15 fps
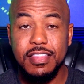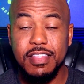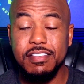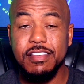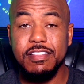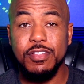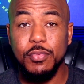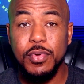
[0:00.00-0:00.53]

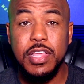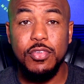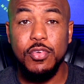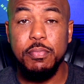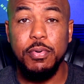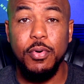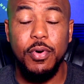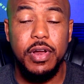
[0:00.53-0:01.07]
This is the Weekly
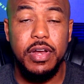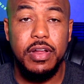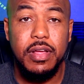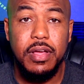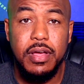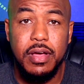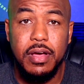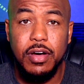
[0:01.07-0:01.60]
Report
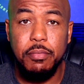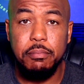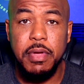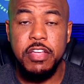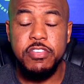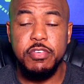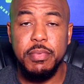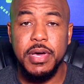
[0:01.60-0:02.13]
on
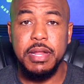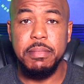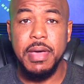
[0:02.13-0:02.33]
Major Money